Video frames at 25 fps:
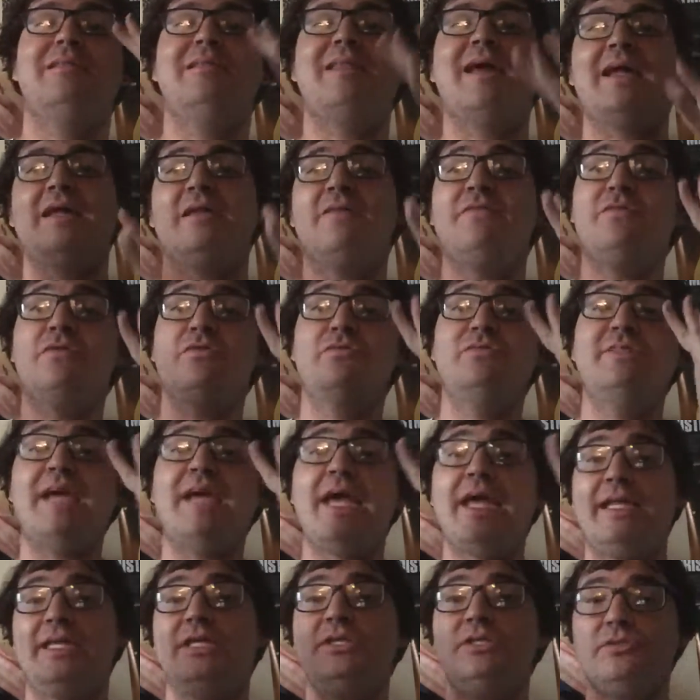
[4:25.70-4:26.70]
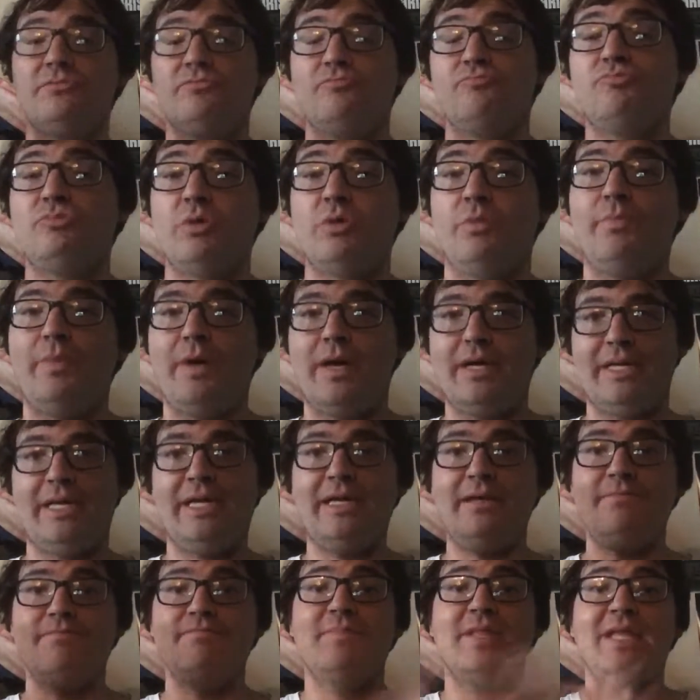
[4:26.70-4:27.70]
that if you're dating
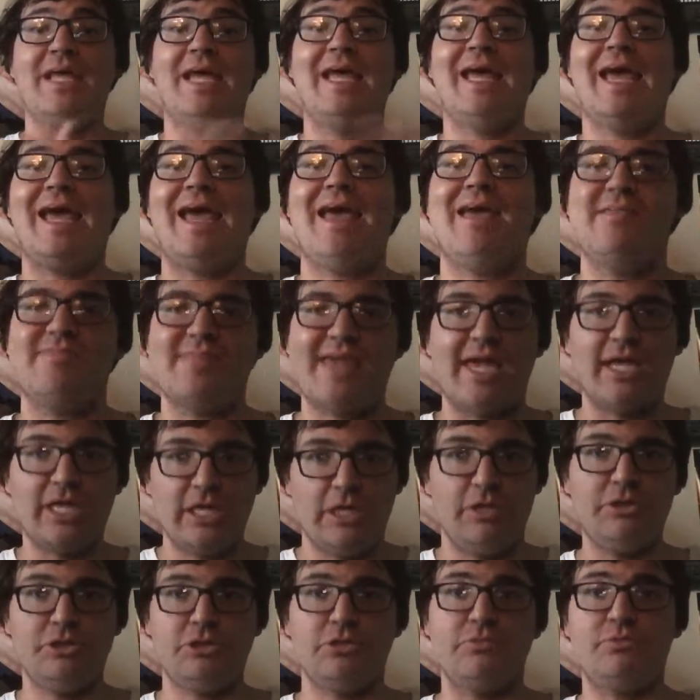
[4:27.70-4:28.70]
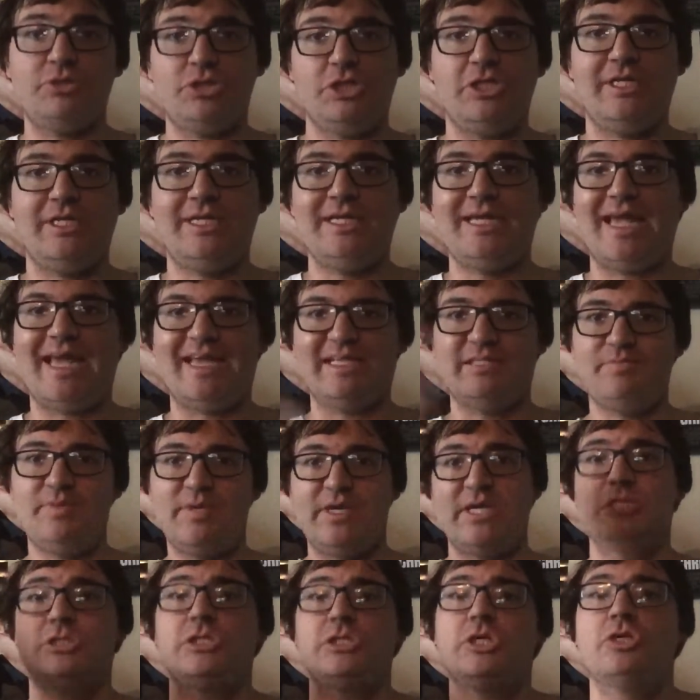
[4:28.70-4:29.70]
somebody and they accuse you of cheating, it's
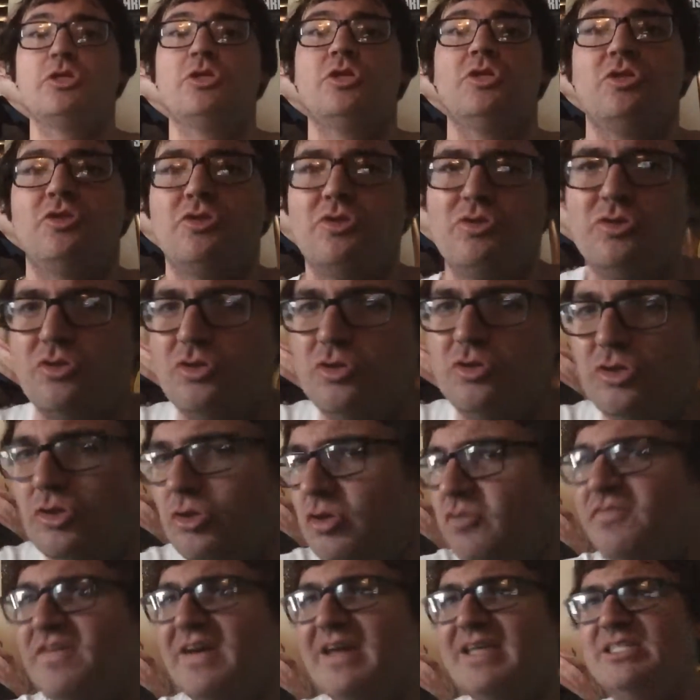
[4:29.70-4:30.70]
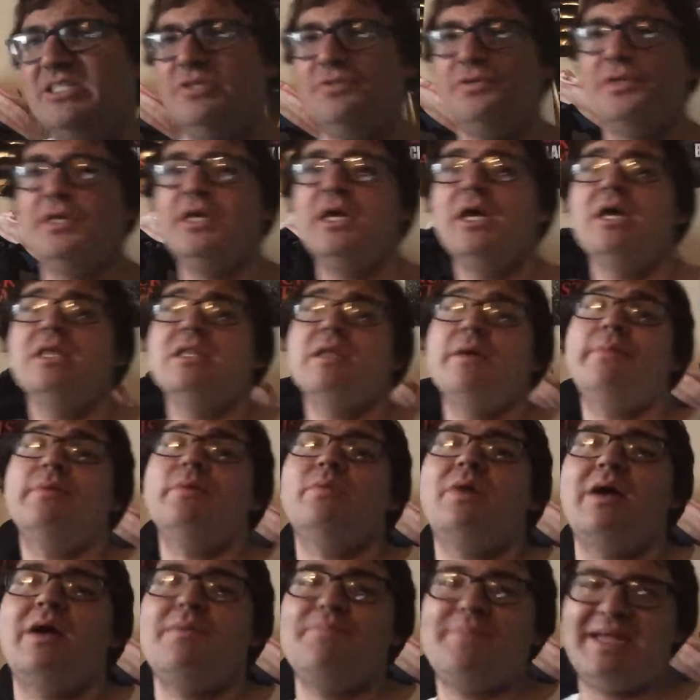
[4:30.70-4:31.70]
because they're fucking dude.
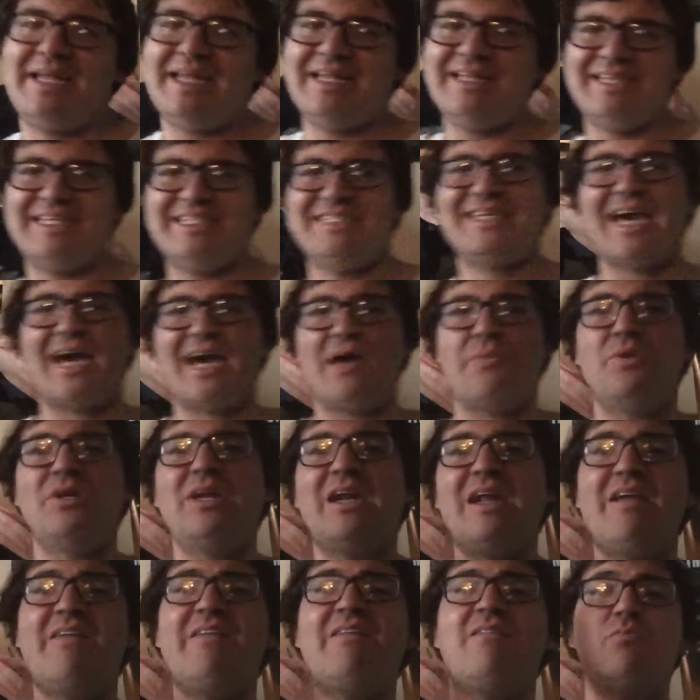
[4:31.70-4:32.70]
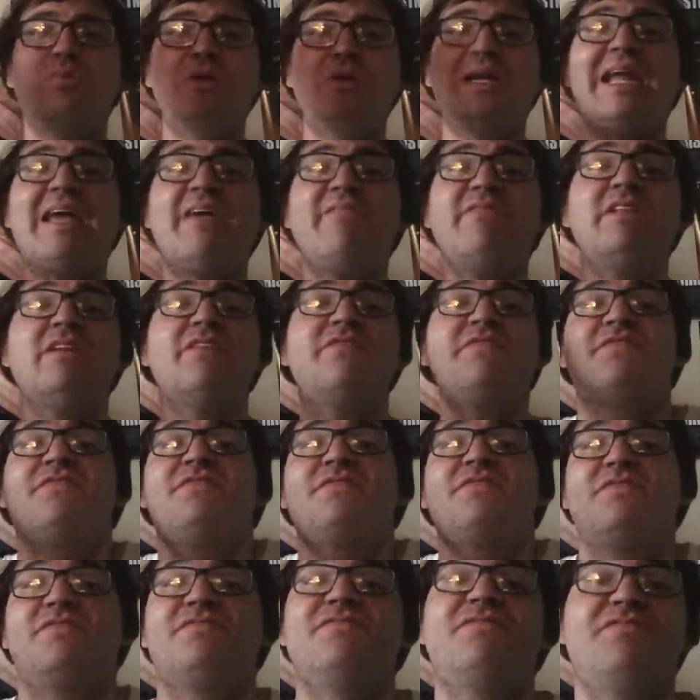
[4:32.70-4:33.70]
Number one, me and this guy, we're not even
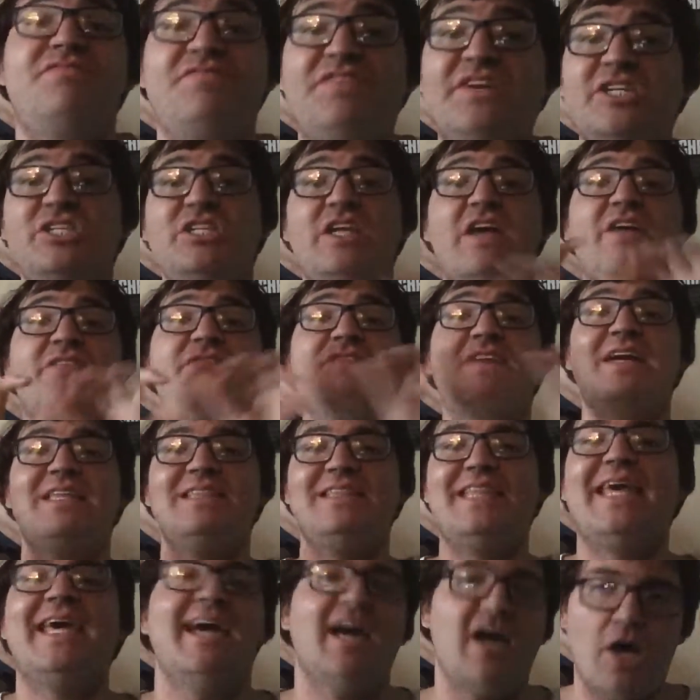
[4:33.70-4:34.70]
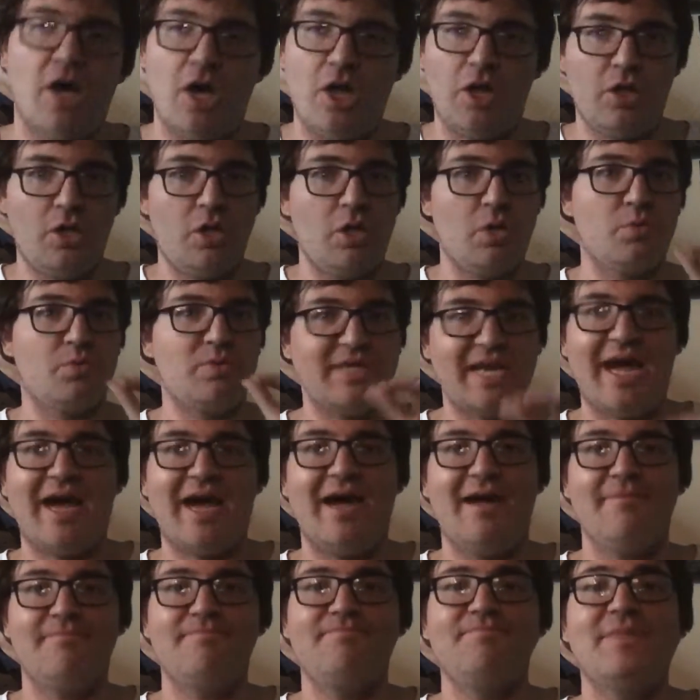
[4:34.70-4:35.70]
officially a fucking thing at all. We're
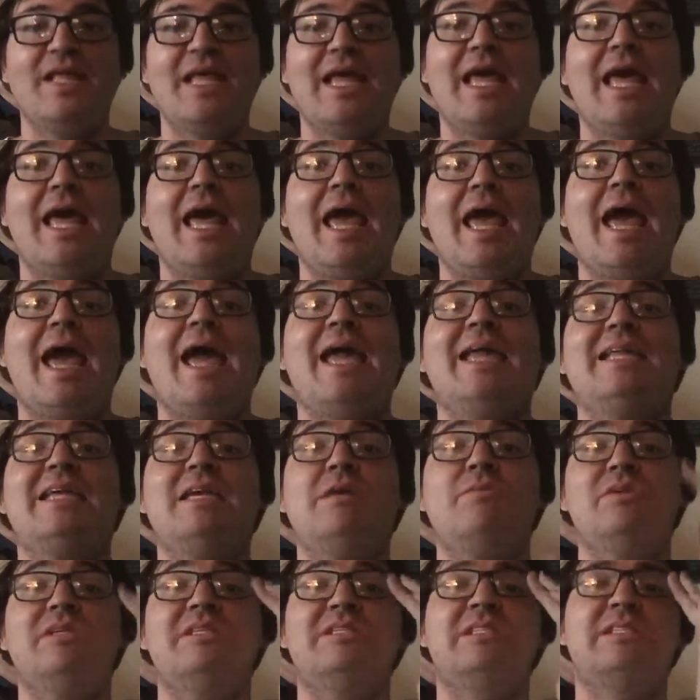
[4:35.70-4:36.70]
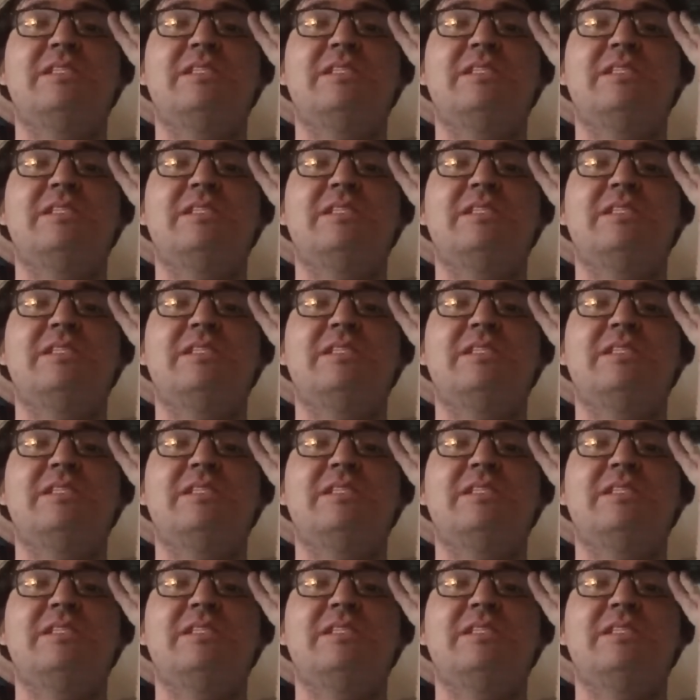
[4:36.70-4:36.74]
not. And he